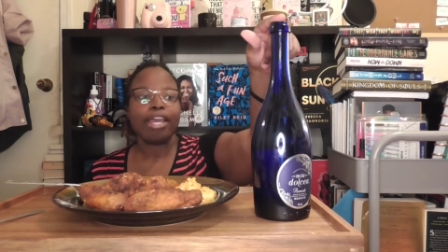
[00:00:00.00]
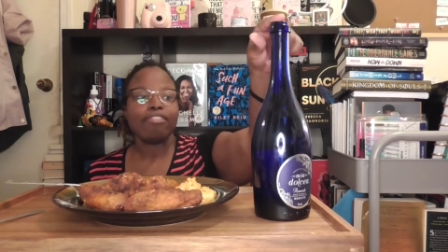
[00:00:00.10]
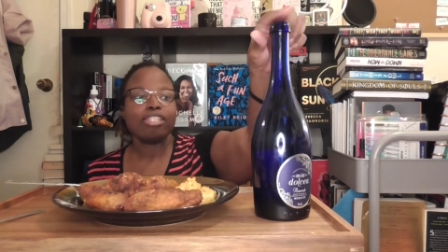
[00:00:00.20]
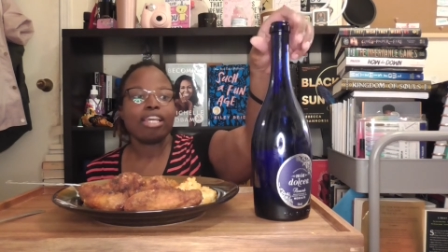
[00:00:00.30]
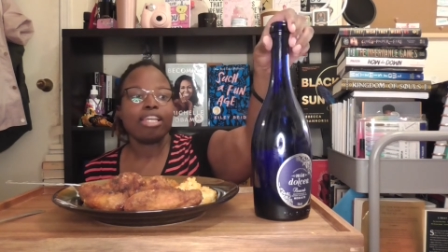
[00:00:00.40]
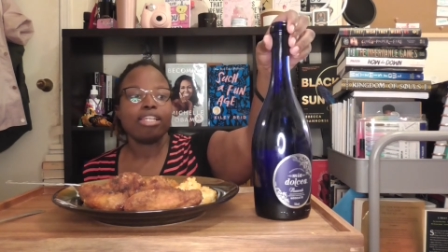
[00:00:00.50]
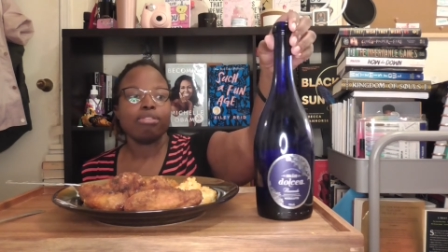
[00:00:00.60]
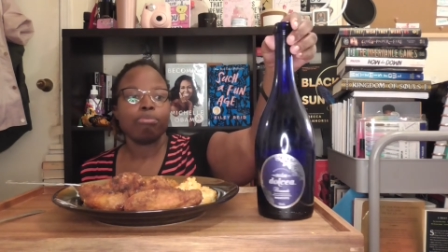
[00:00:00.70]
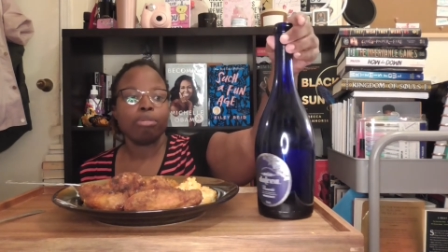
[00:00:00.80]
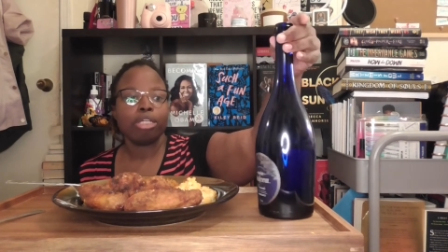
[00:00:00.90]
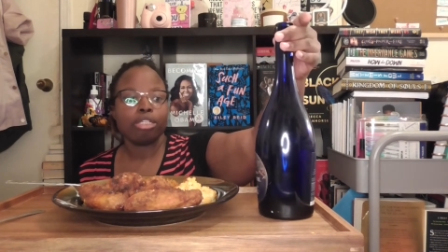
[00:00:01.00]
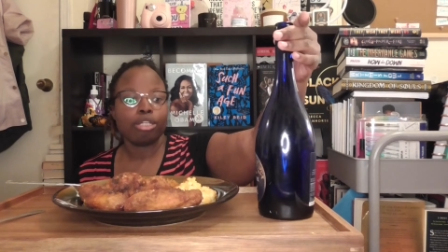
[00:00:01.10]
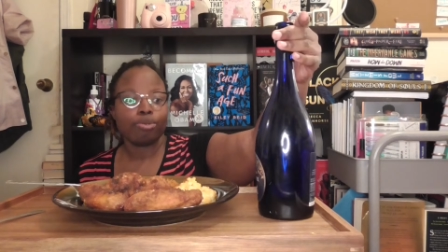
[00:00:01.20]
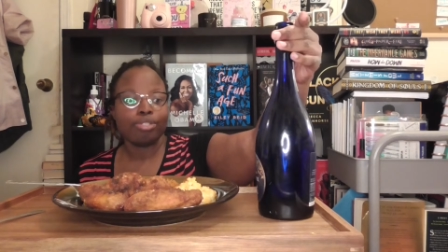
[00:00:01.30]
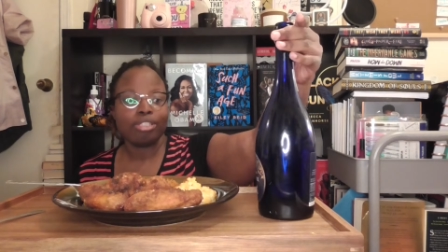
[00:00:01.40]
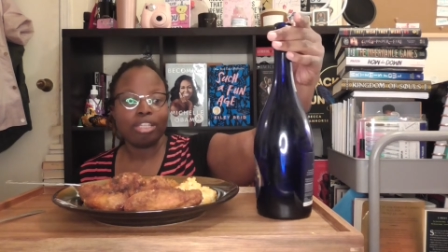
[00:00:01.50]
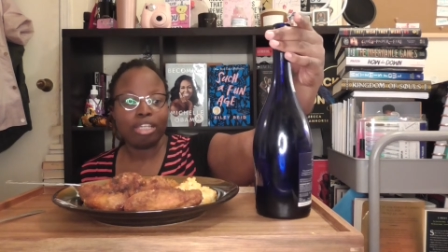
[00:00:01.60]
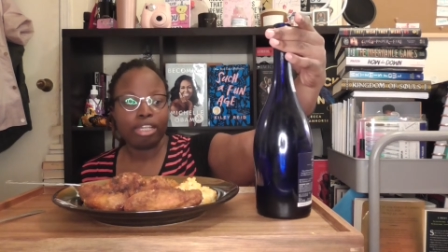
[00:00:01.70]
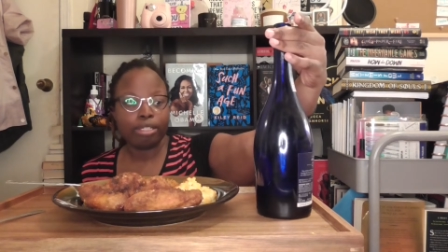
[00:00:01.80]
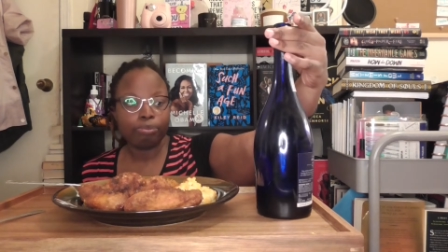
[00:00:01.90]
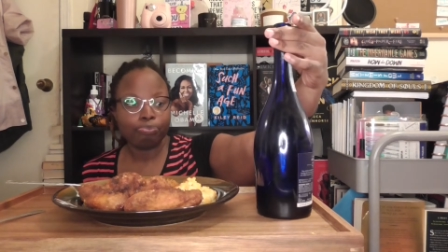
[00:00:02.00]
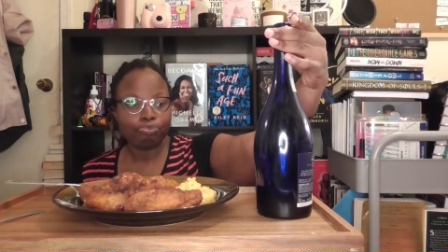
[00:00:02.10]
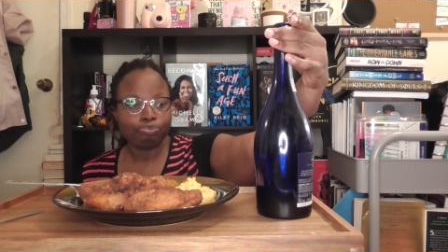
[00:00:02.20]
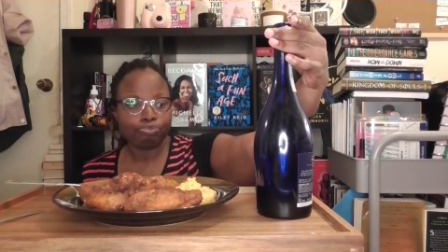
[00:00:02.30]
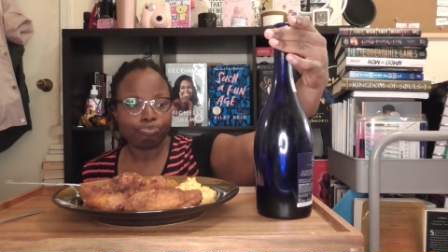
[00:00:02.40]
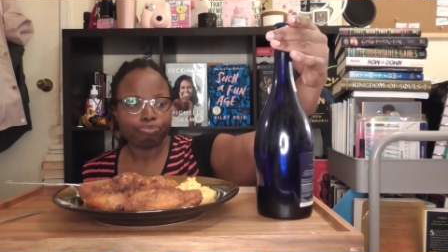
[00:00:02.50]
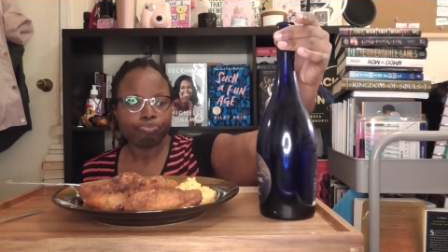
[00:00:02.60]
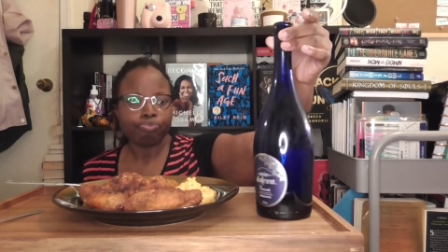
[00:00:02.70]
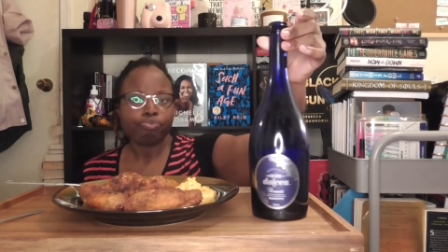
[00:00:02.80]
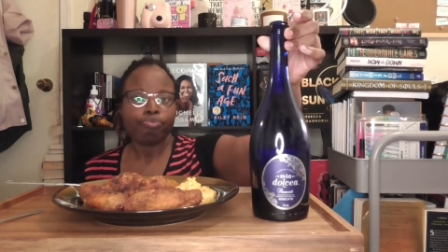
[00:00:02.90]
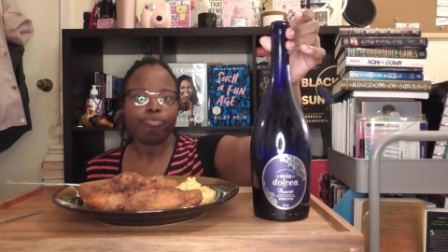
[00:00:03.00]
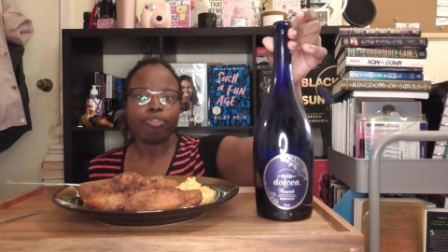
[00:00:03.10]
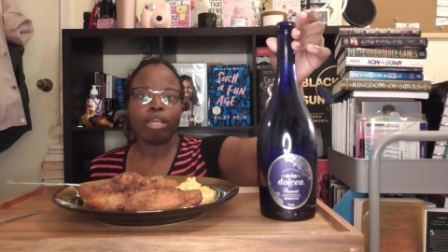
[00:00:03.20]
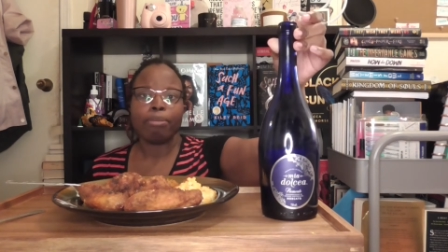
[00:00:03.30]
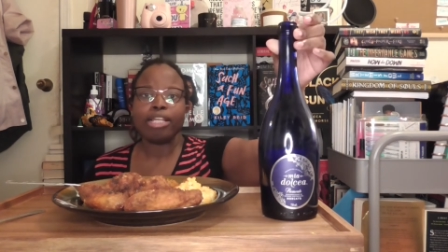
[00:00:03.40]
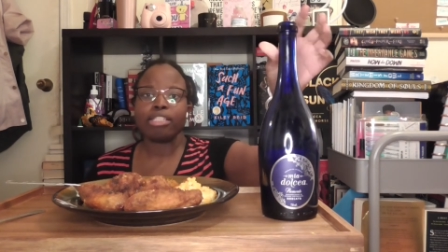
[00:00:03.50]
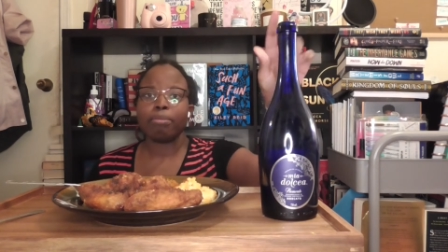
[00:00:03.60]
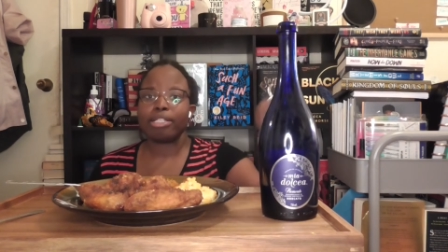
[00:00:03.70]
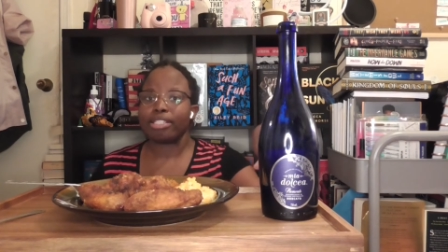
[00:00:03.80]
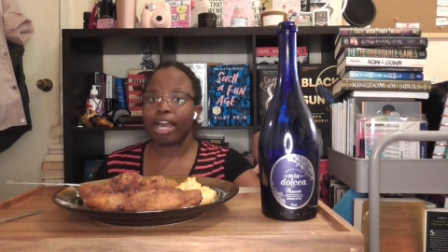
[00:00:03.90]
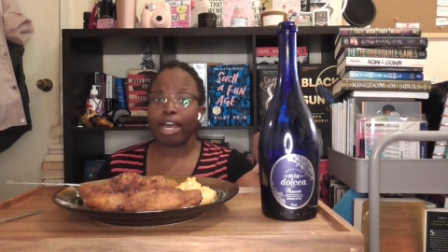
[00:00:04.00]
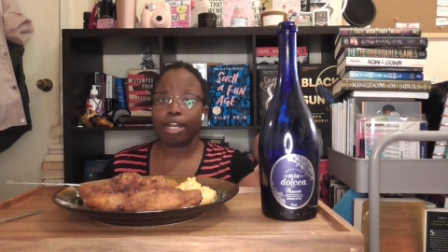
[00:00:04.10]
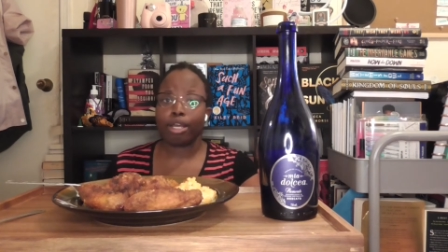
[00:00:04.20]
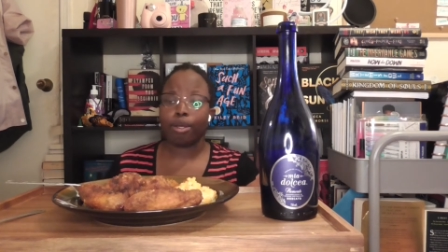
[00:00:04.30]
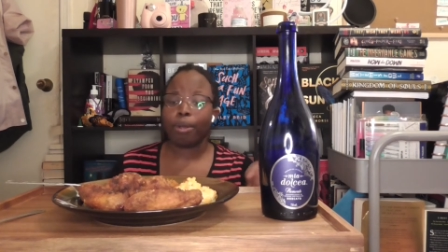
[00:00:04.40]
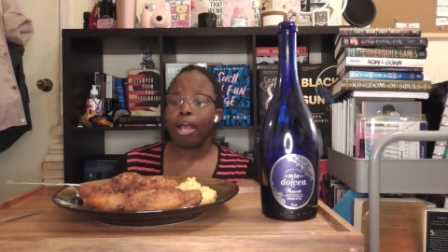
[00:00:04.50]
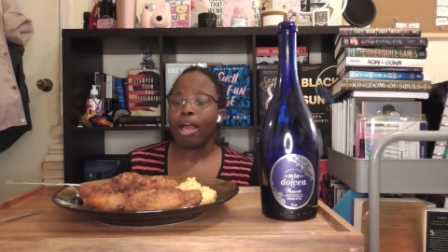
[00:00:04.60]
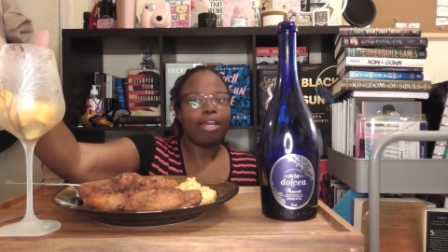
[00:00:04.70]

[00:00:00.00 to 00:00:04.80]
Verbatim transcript: we have today is Mia Dosia. It's a Moscato.